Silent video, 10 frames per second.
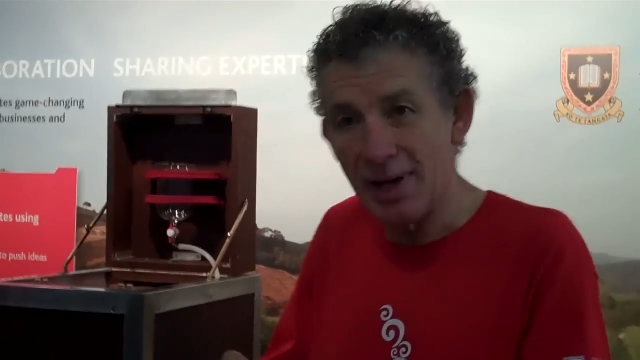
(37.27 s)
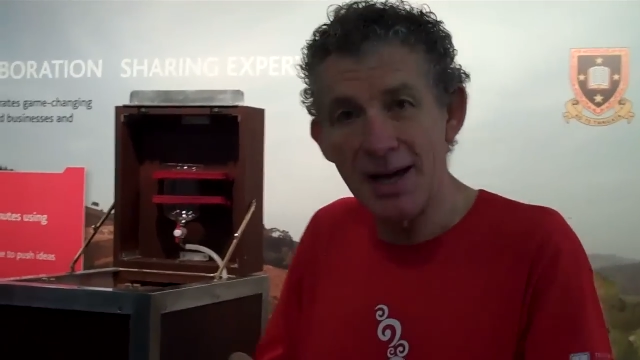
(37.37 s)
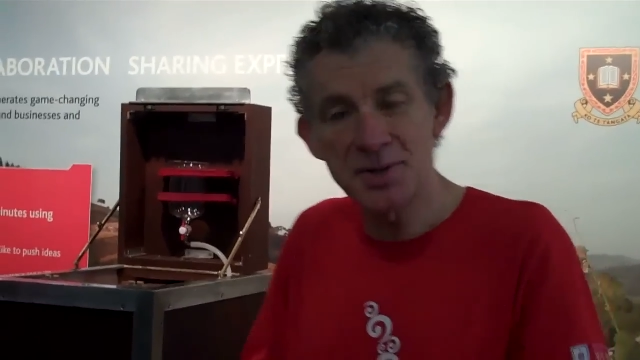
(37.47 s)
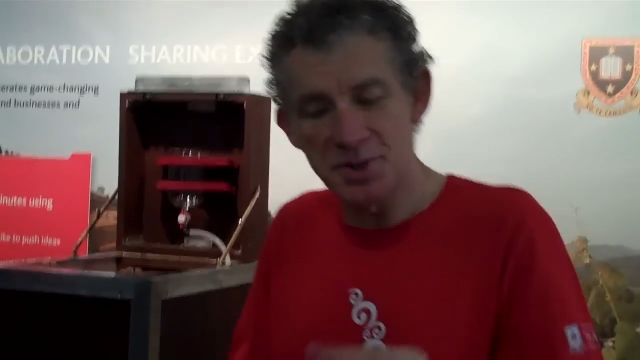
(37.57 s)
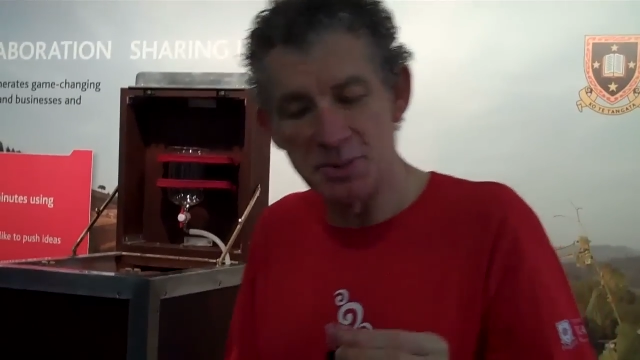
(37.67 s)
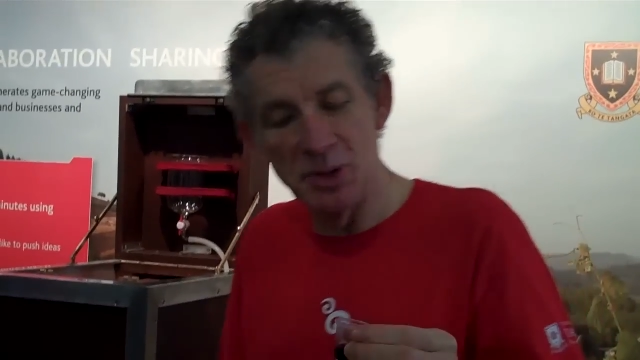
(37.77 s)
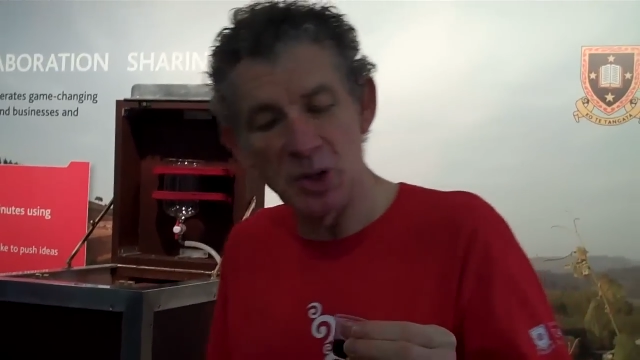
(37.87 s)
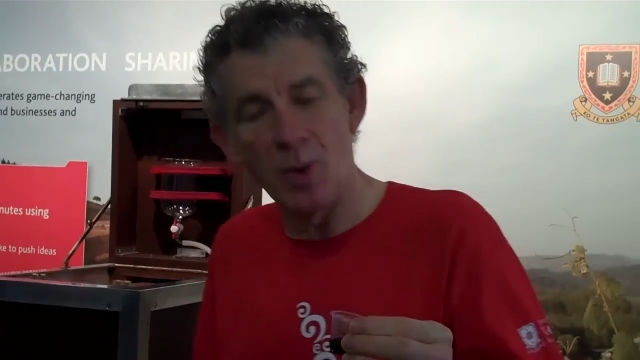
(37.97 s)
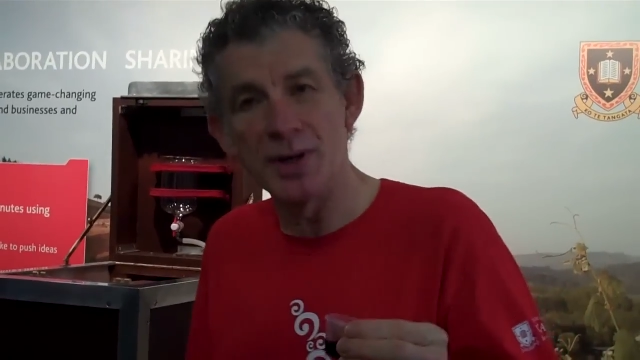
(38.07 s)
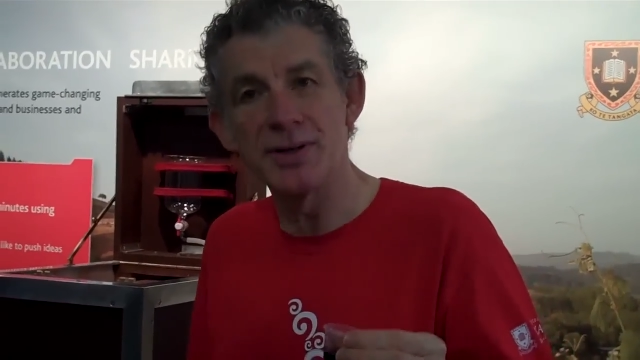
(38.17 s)
large or
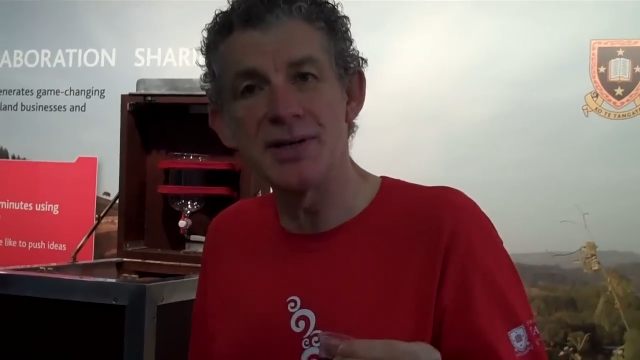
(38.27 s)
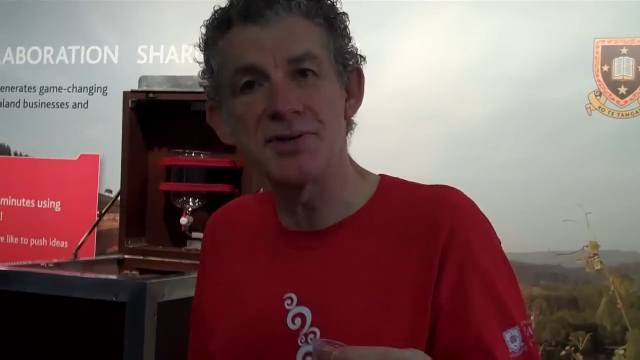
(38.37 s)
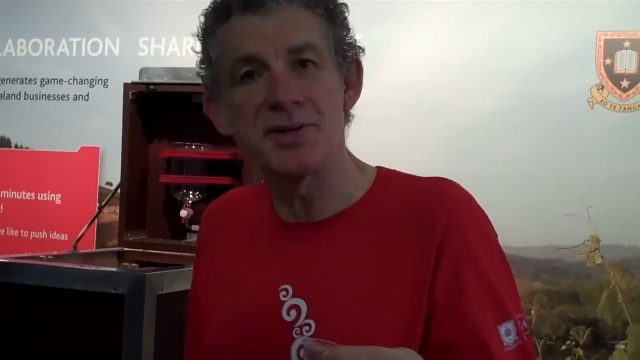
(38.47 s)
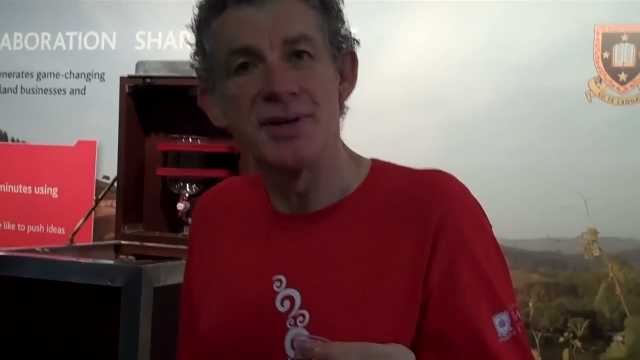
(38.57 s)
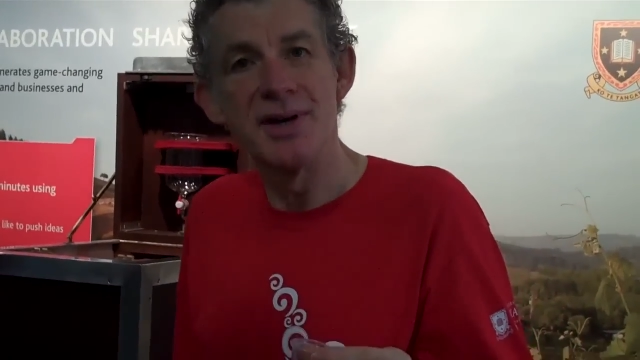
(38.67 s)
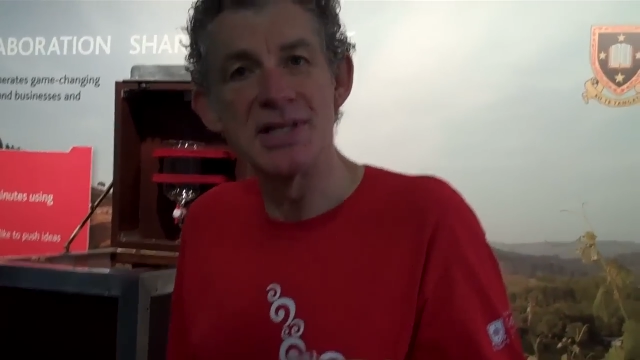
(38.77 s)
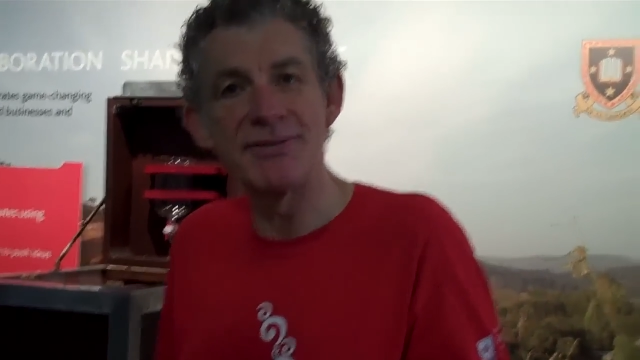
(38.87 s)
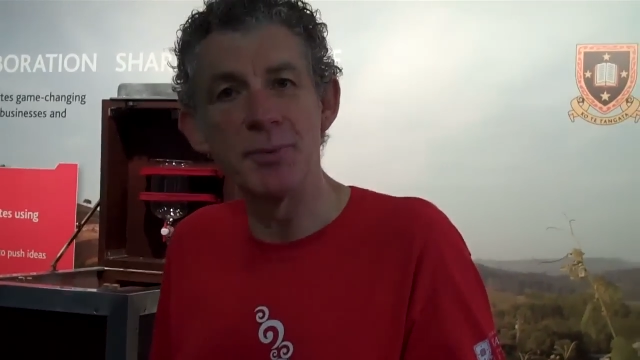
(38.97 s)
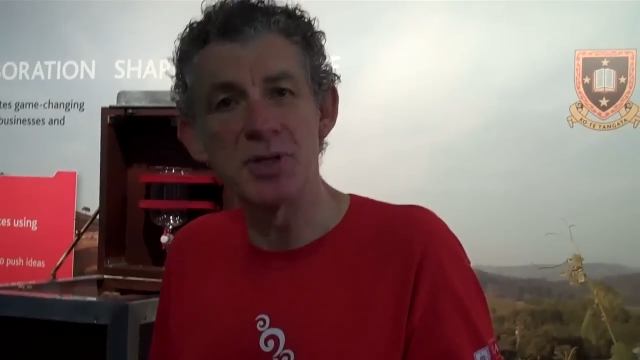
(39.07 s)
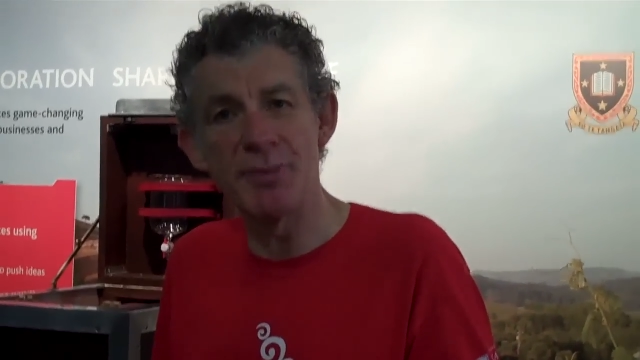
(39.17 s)
small quantities.
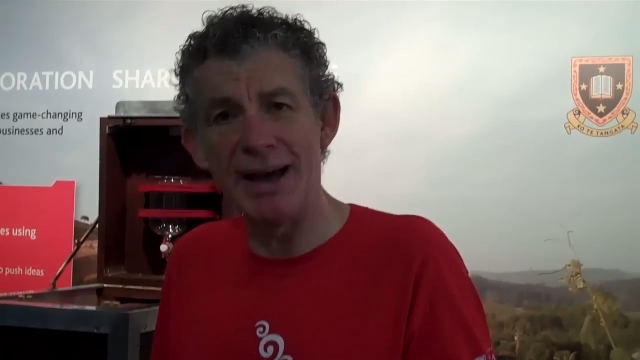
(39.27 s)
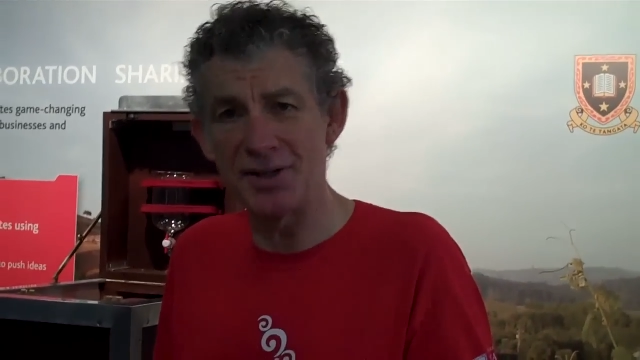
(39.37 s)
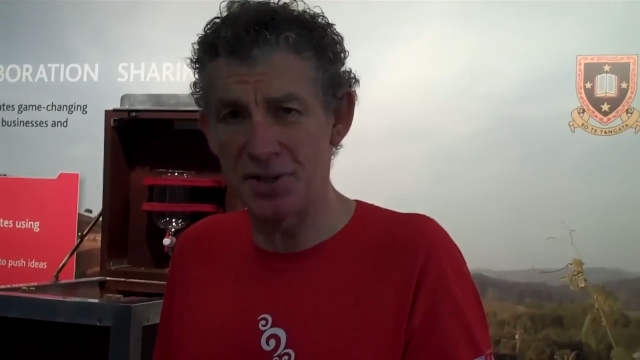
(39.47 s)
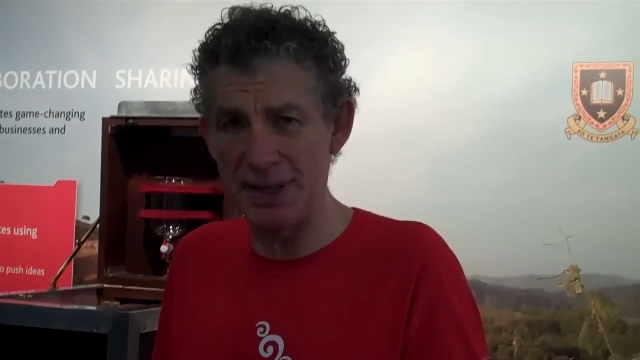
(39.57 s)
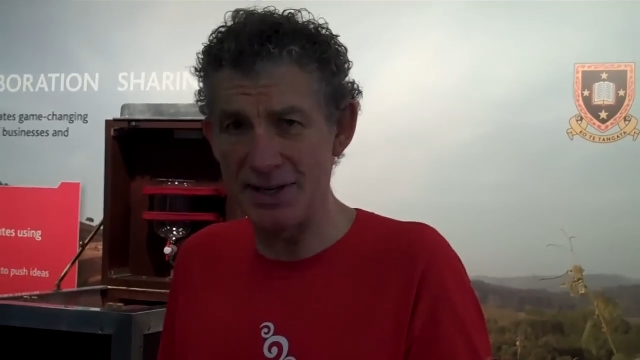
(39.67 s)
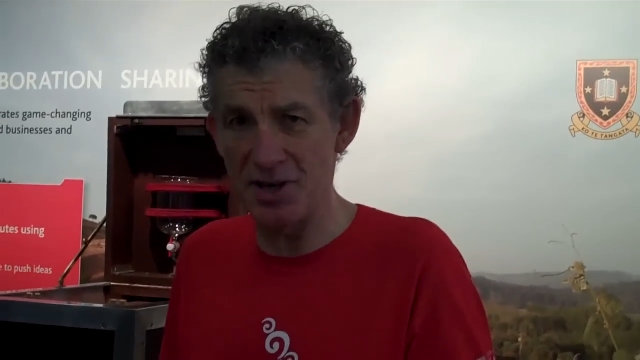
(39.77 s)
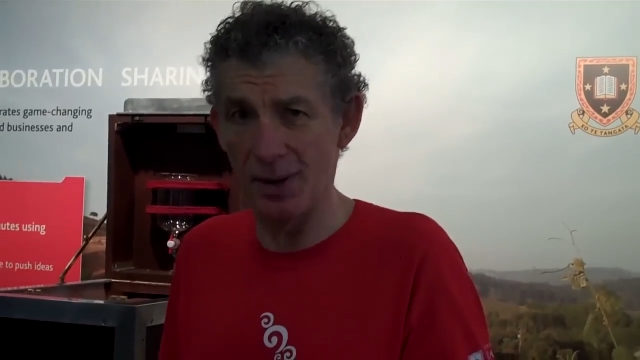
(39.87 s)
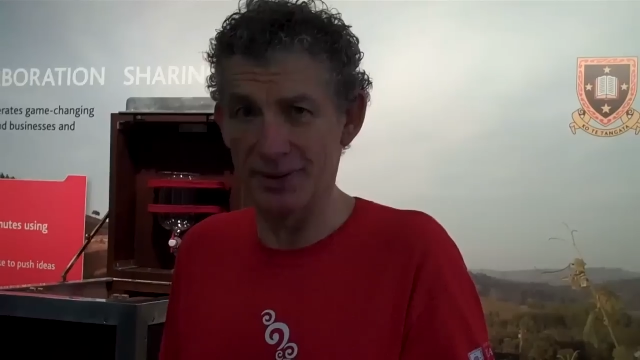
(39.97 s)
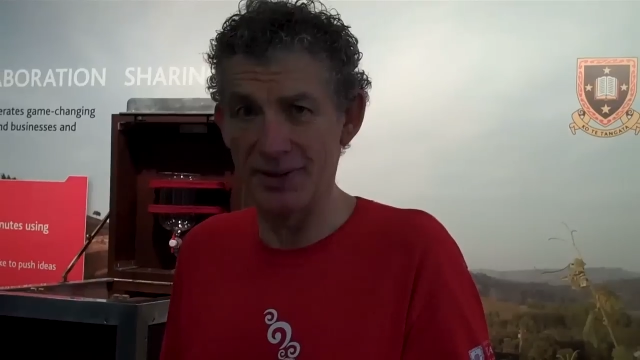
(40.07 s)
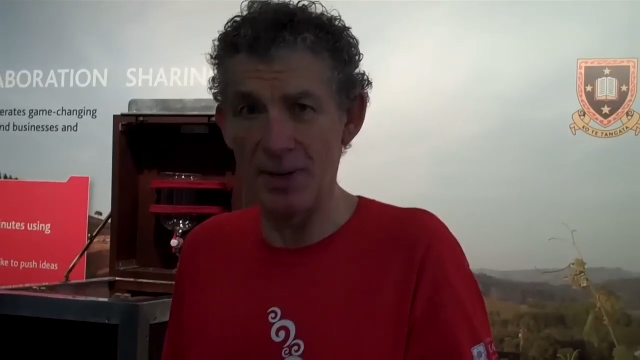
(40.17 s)
It was about two years
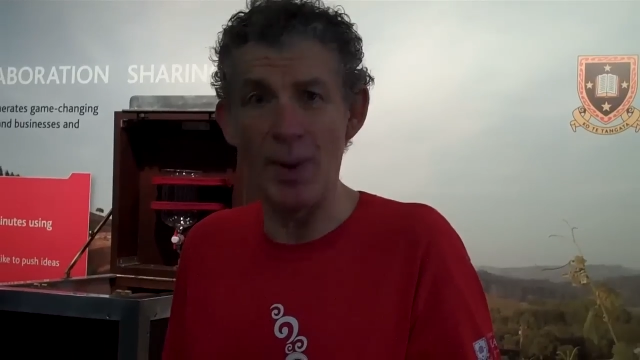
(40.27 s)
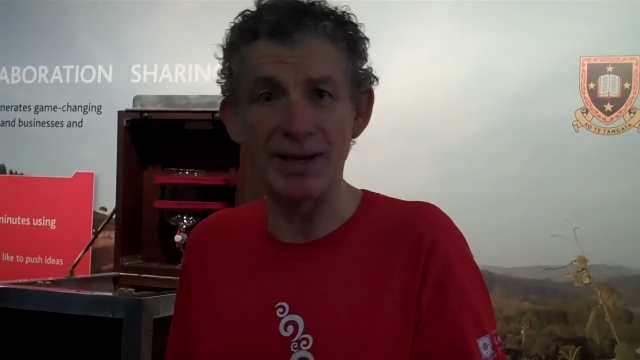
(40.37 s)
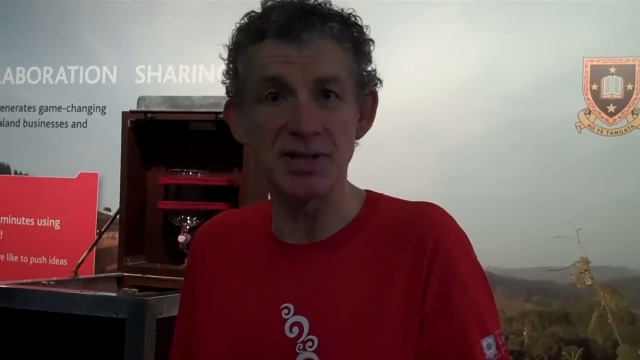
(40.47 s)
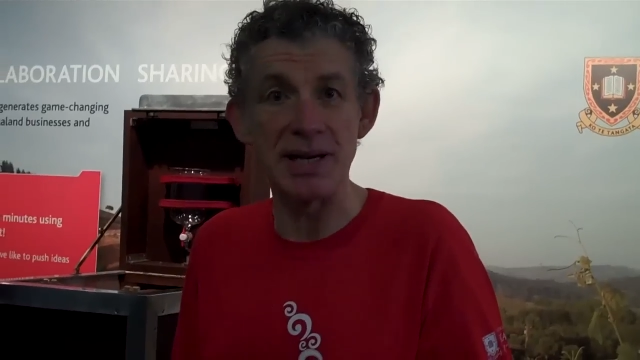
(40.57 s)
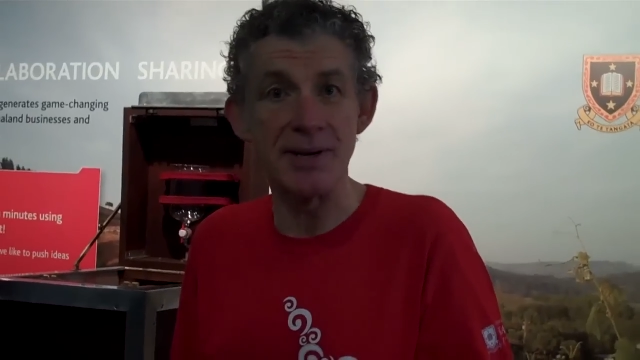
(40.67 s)
older than it went in.